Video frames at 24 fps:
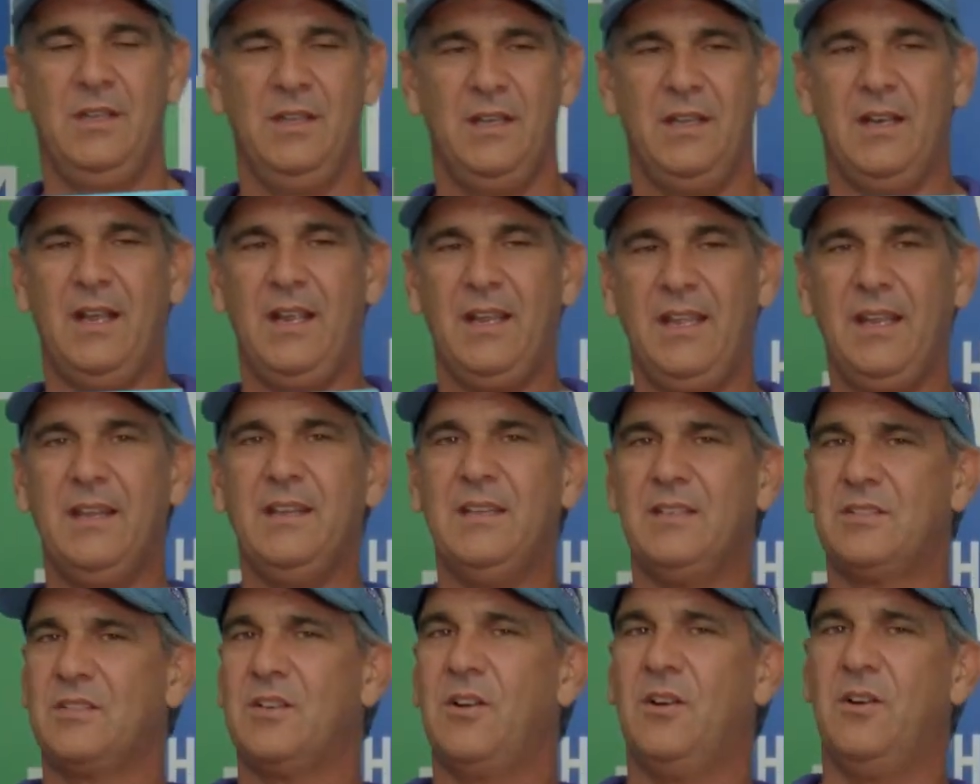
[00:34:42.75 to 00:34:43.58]
and I get
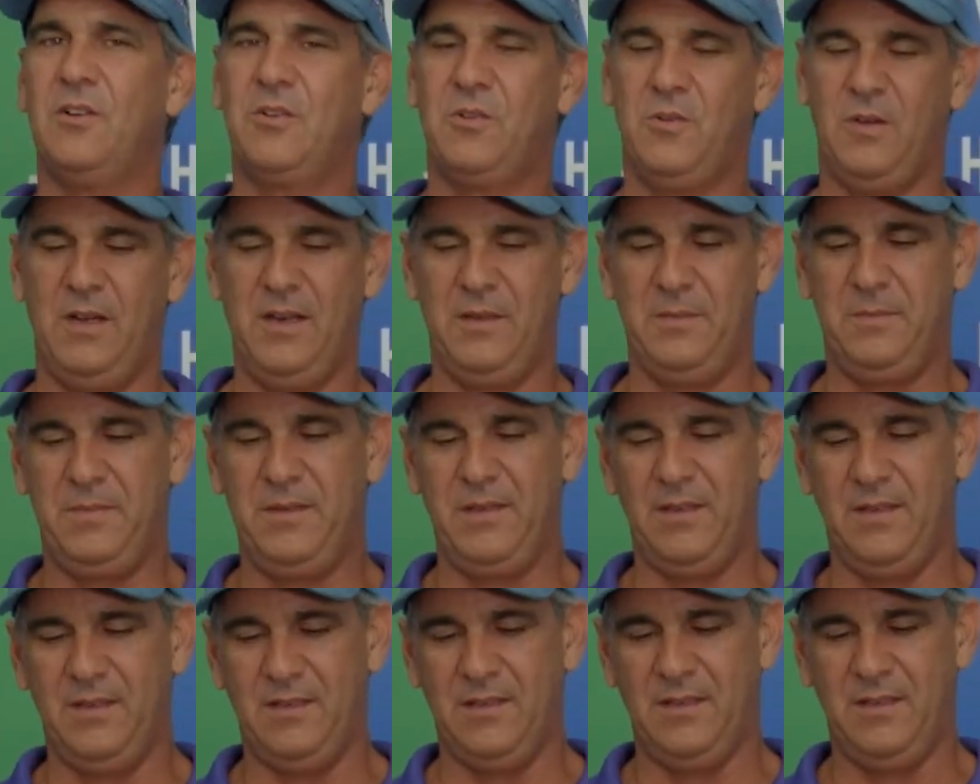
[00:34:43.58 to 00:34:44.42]
this call quite a
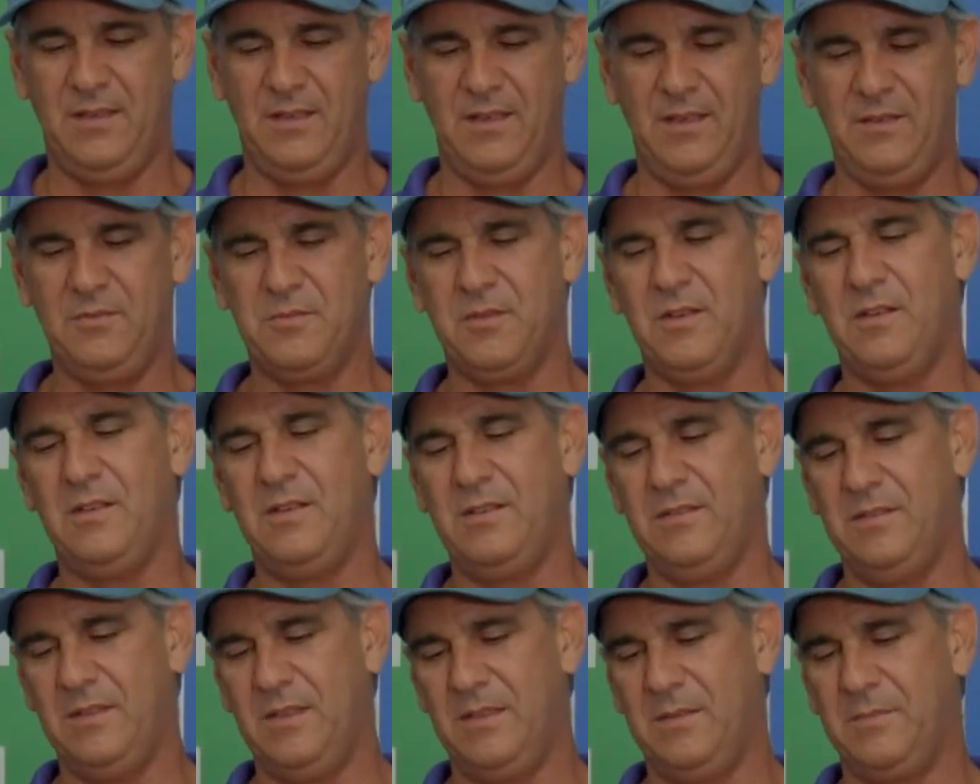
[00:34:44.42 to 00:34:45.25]
bit. Hey
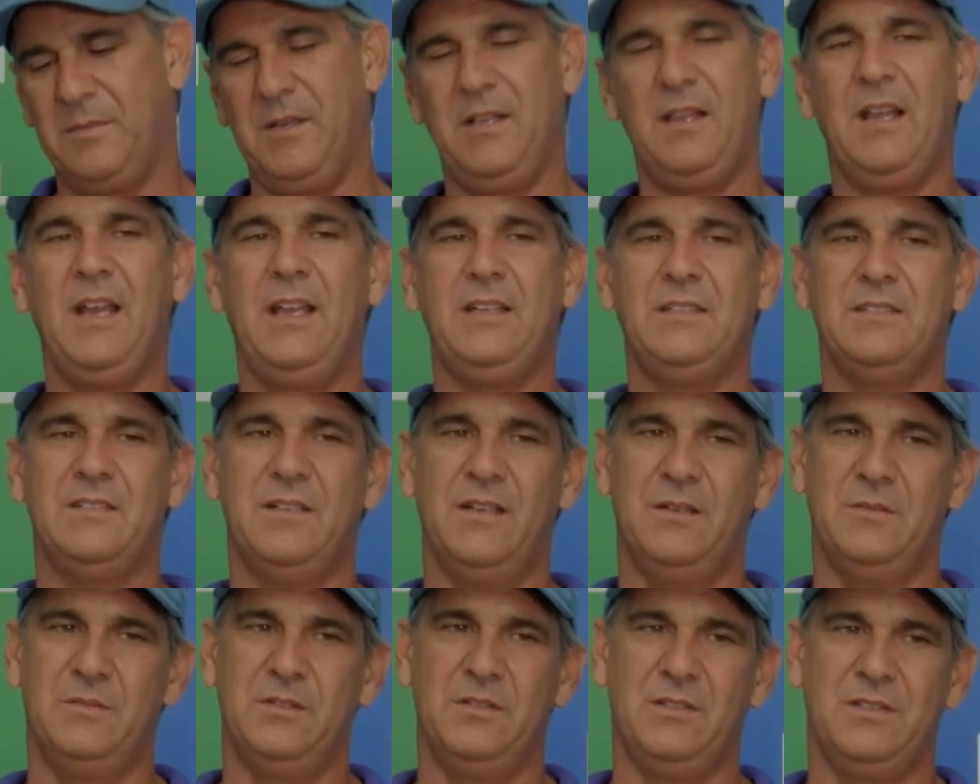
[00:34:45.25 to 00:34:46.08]
Ron, my light's
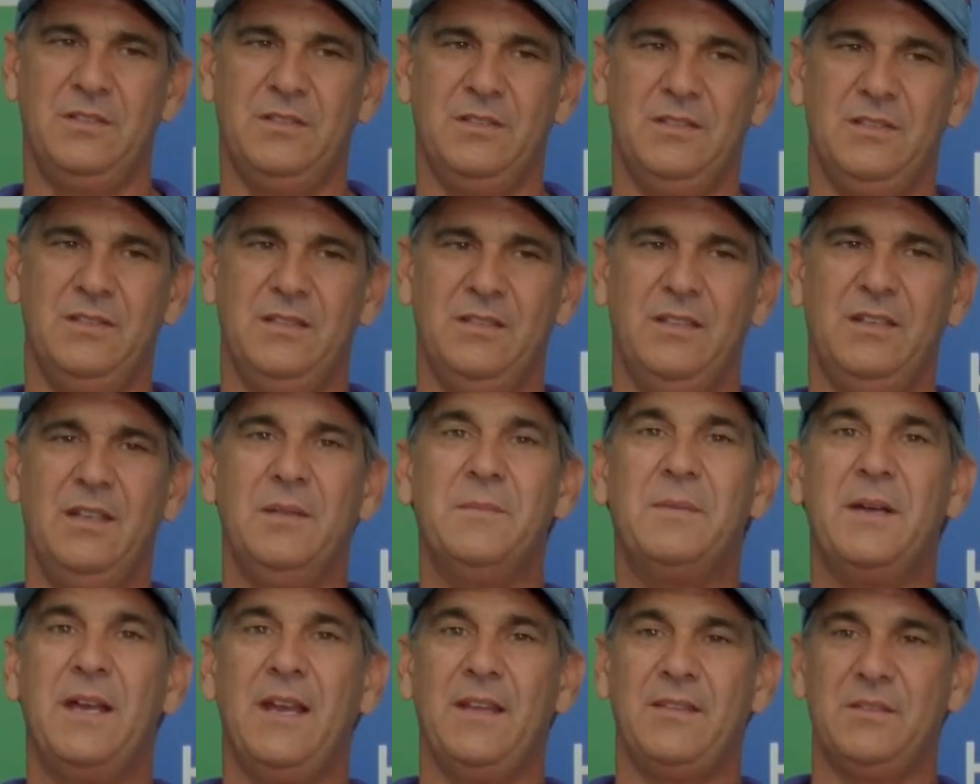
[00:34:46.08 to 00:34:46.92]
not working in
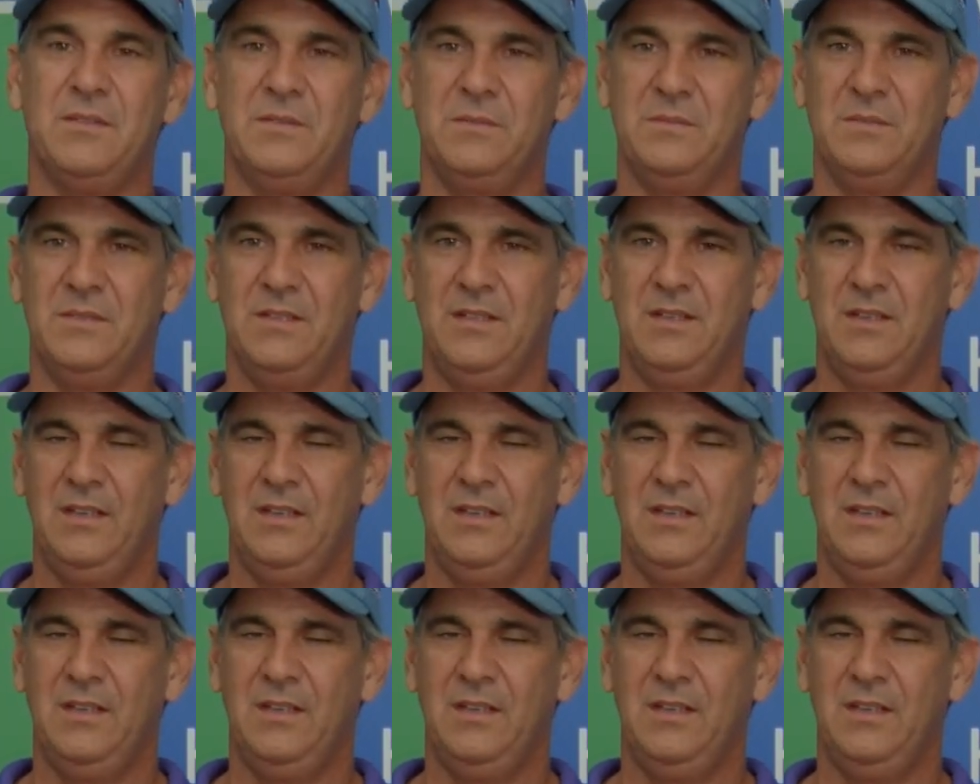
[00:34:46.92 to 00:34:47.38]
the bathroom.